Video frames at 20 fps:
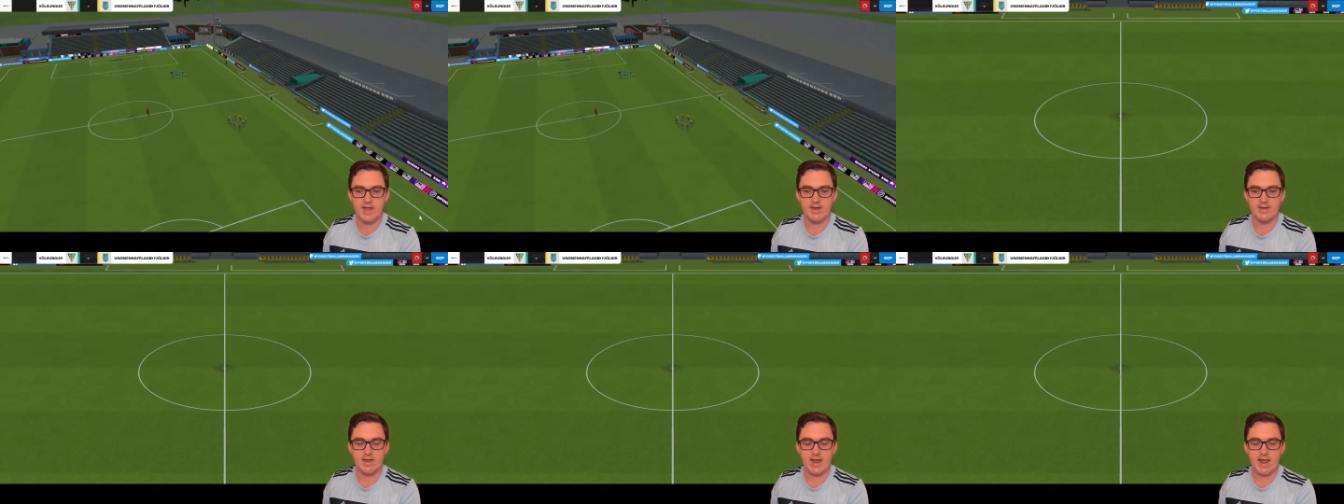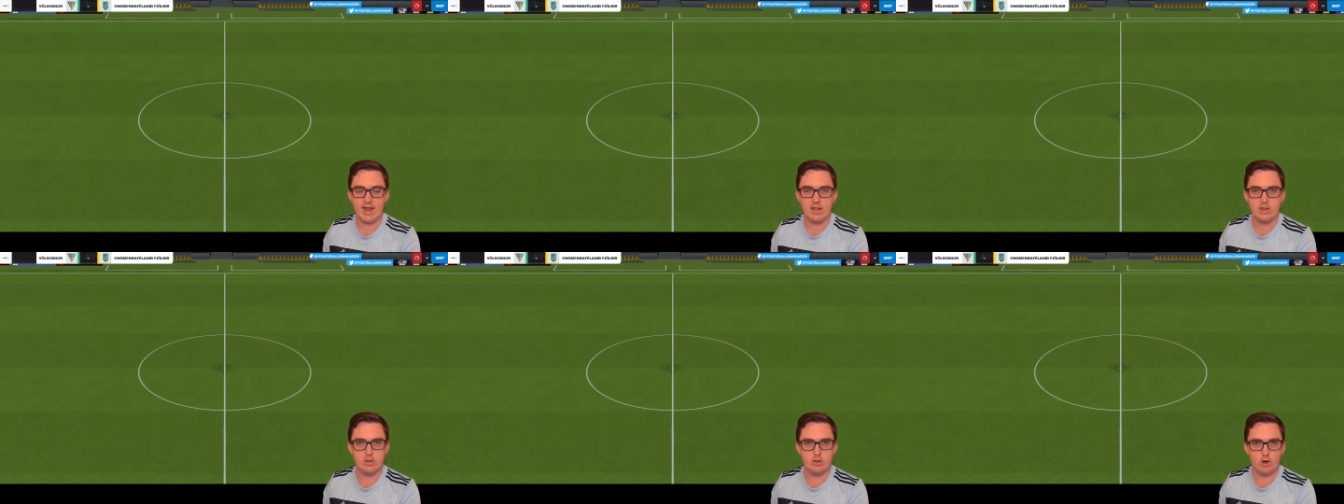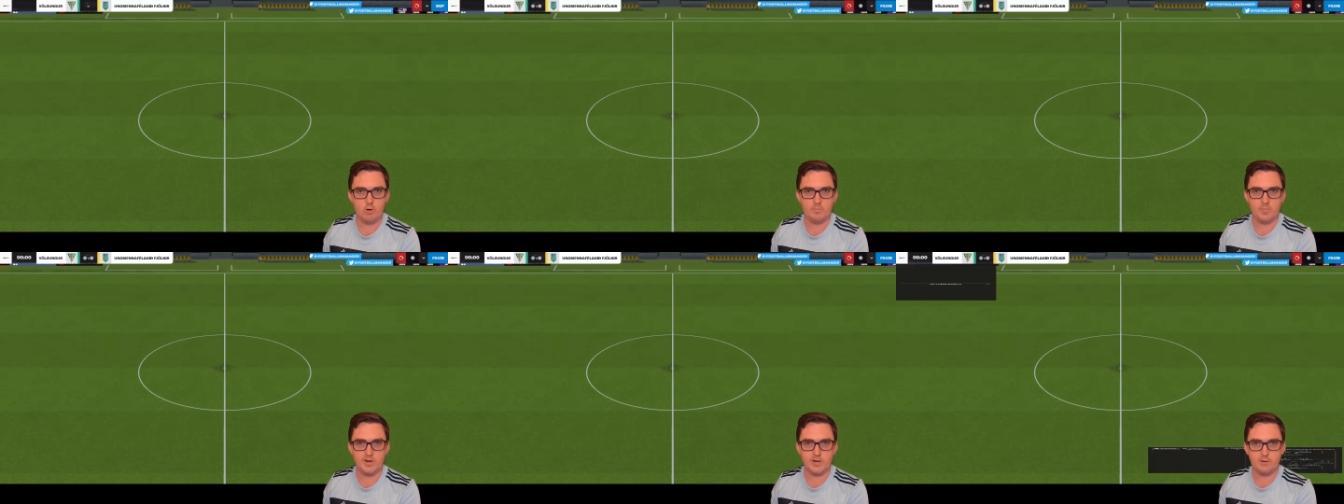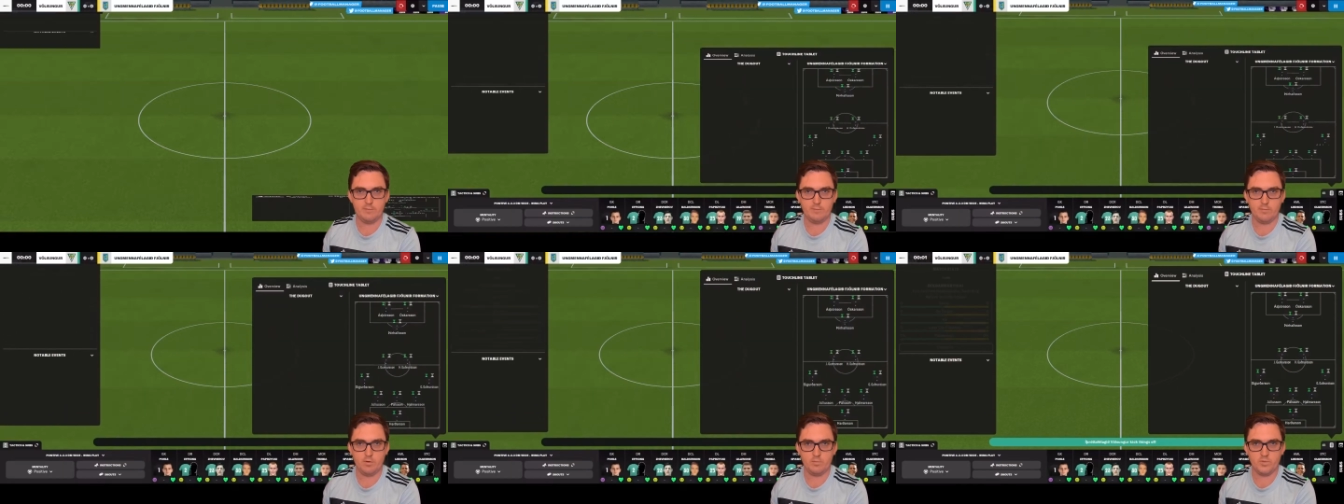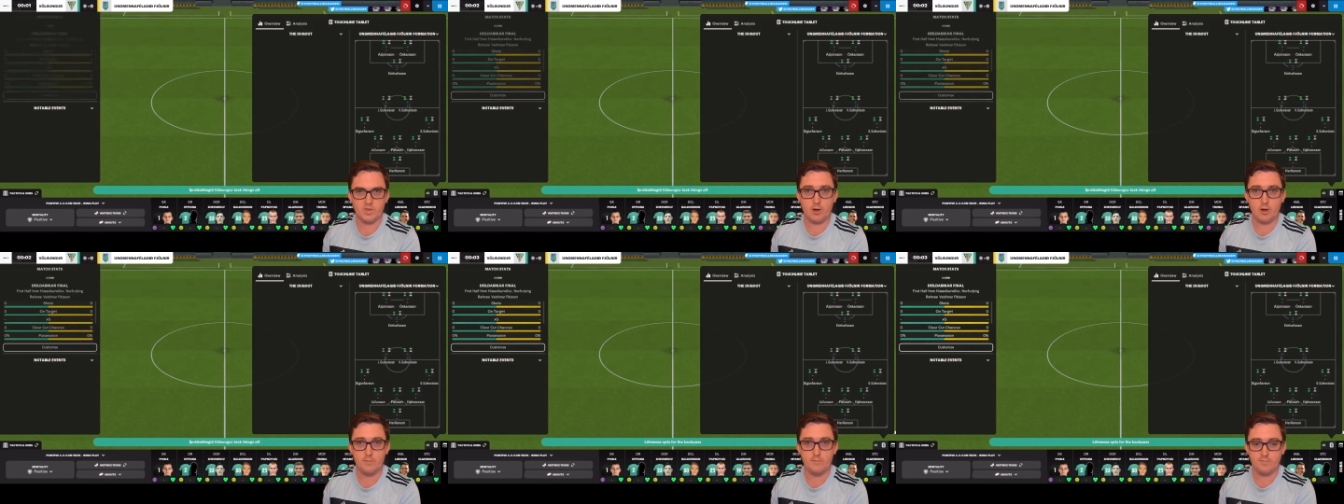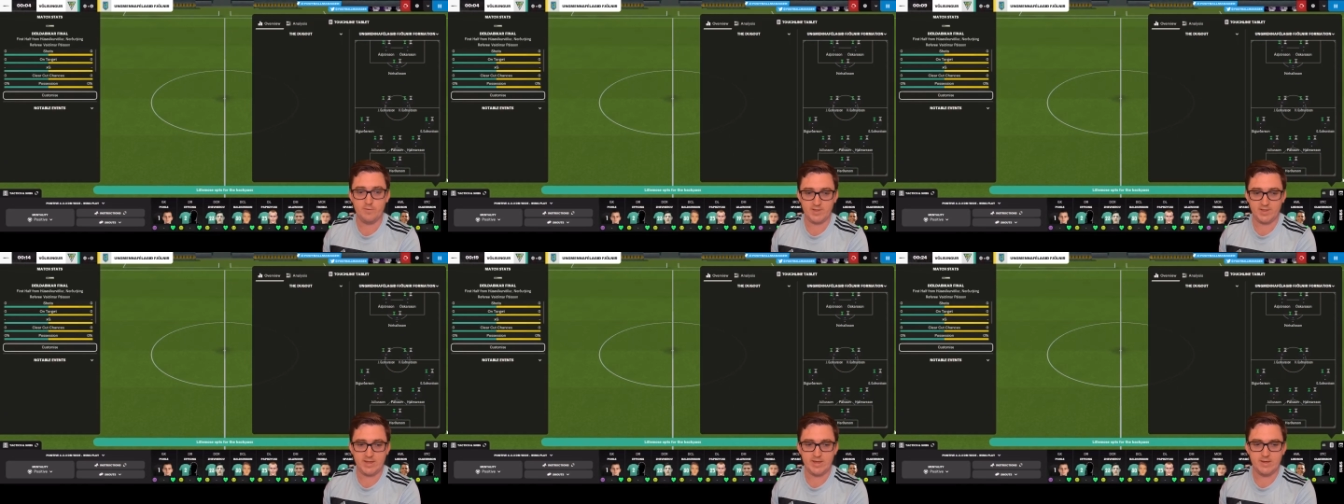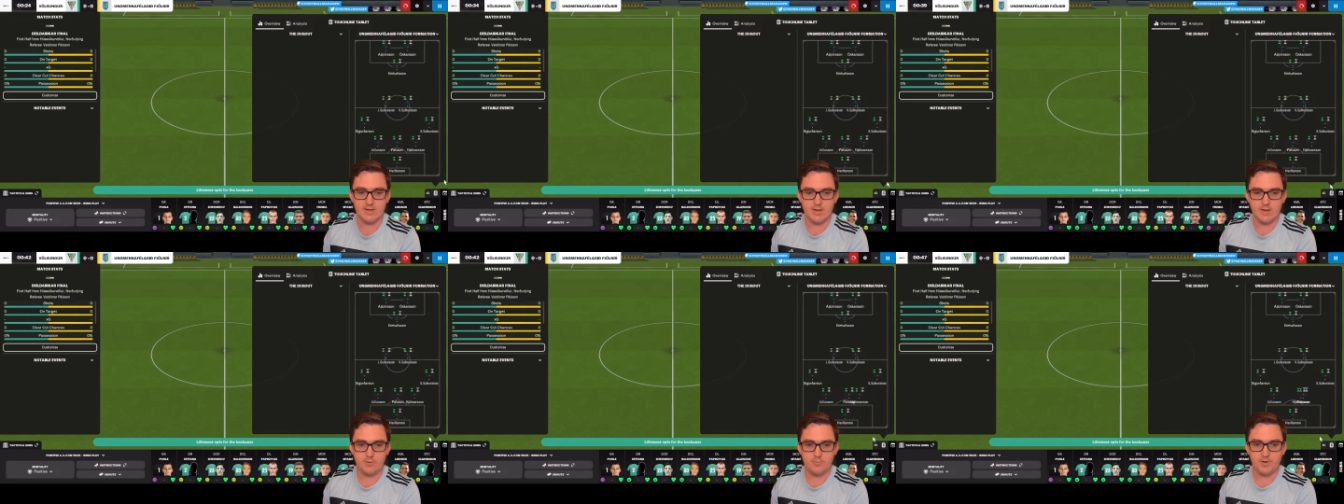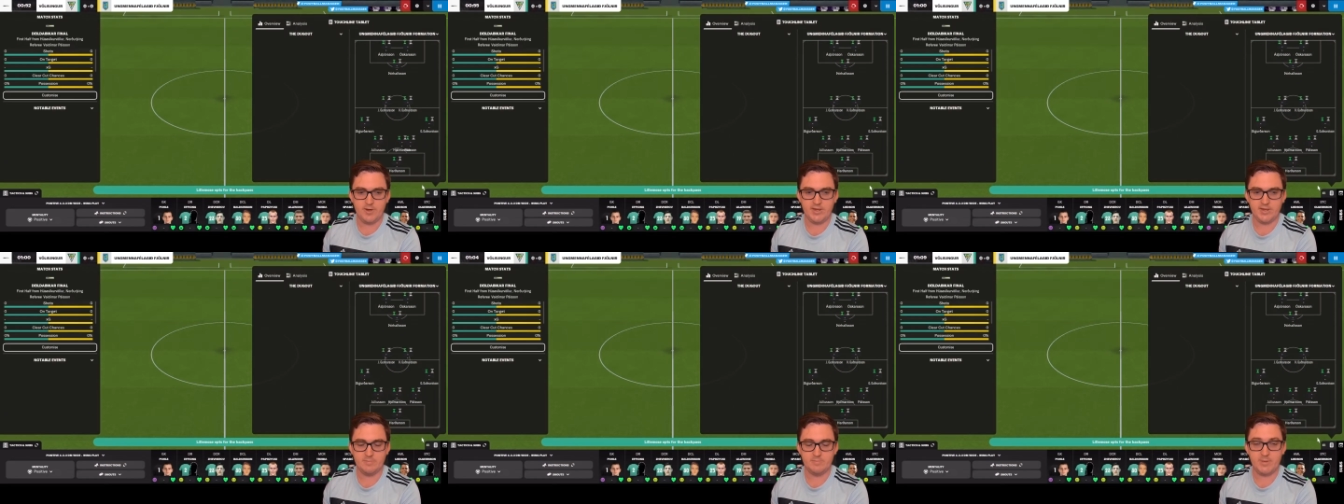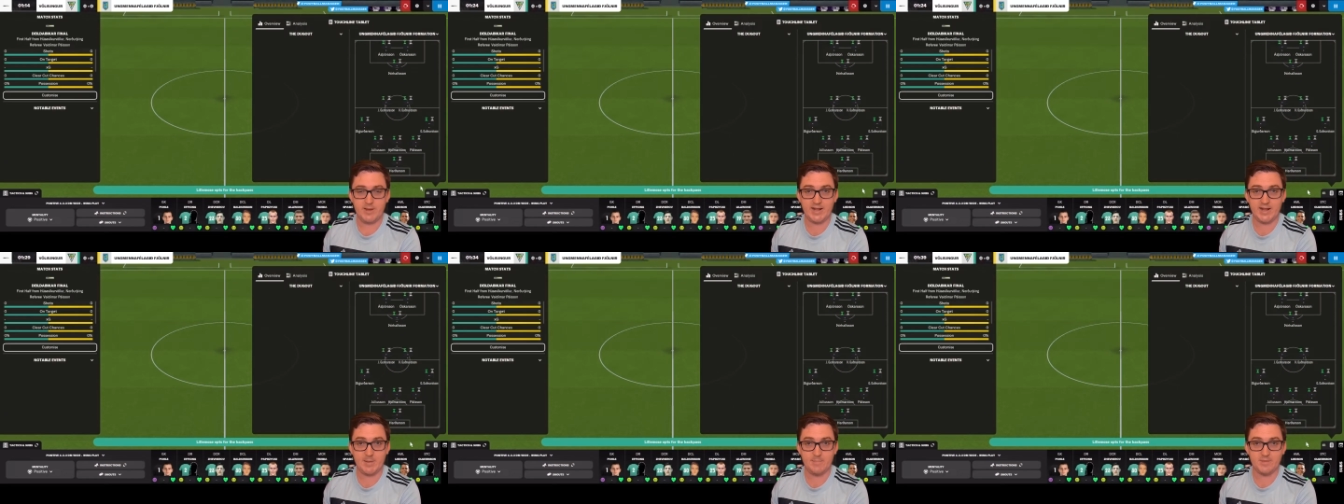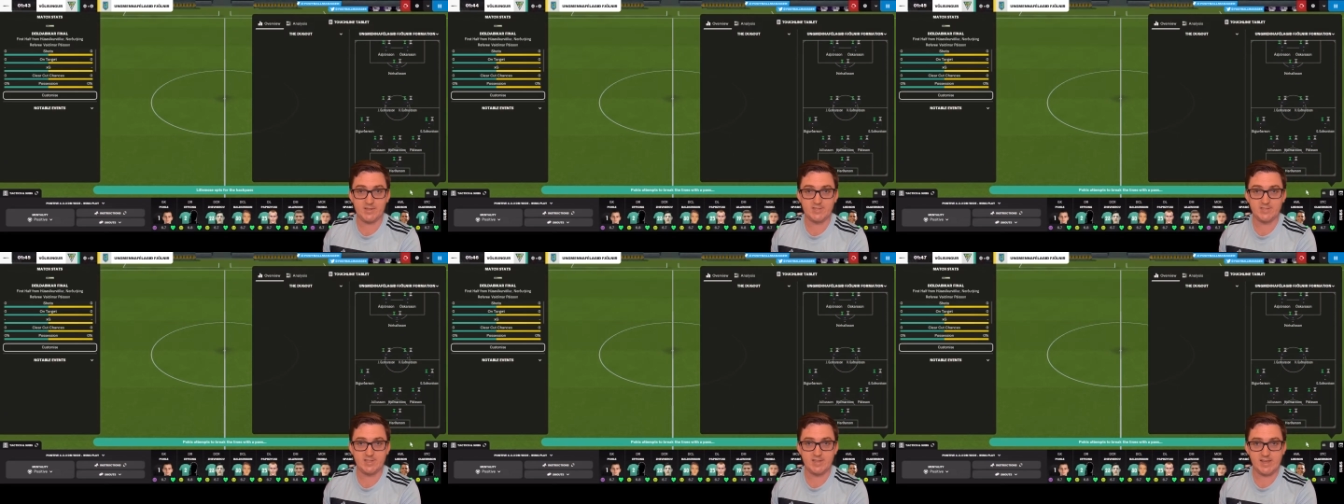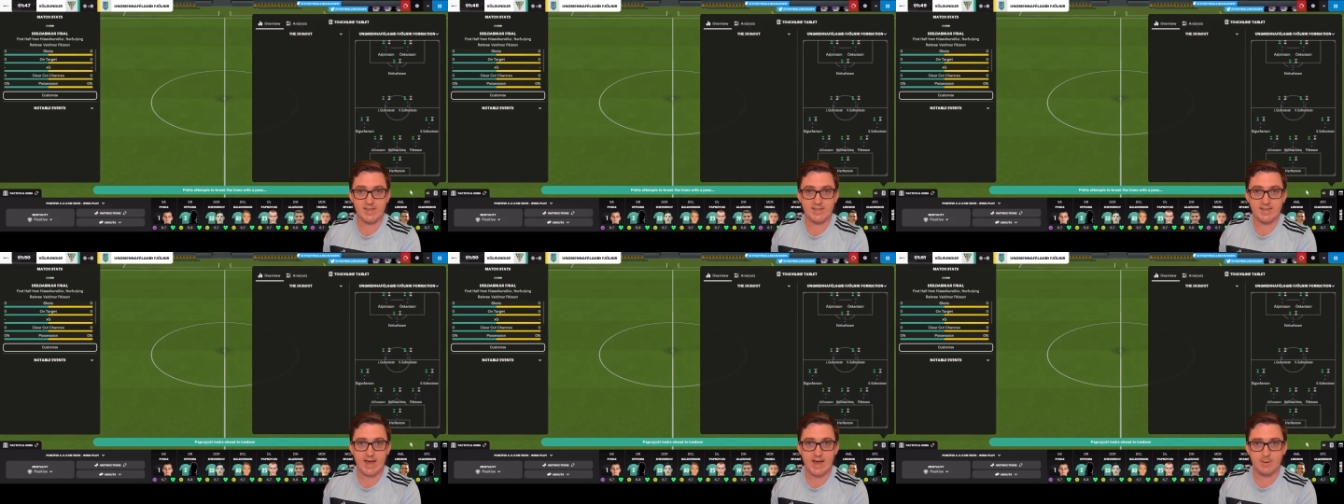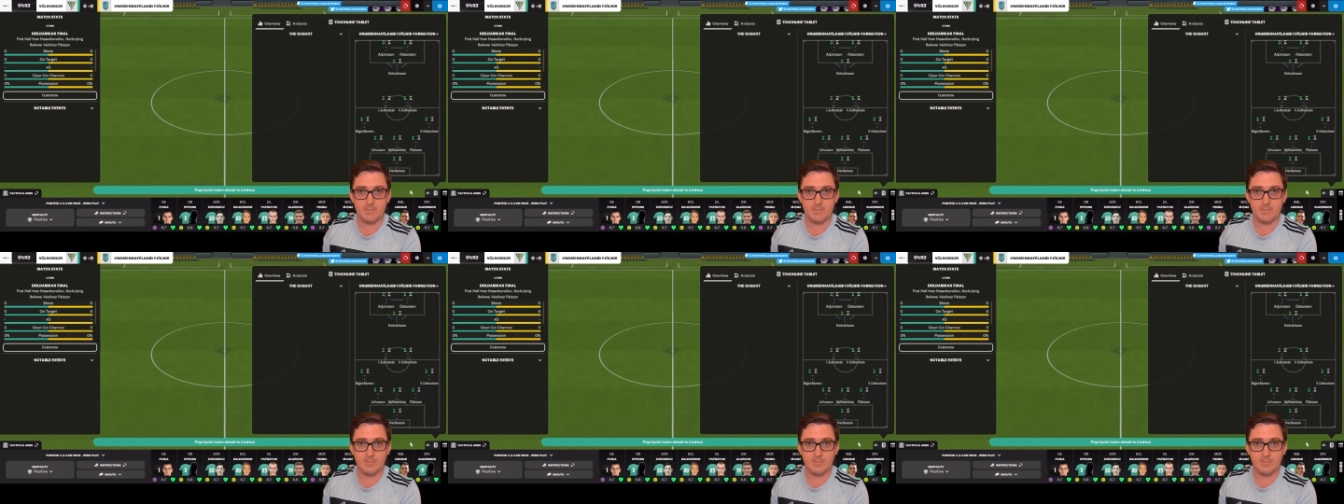in a lot better form, and hopefully we can pick up this League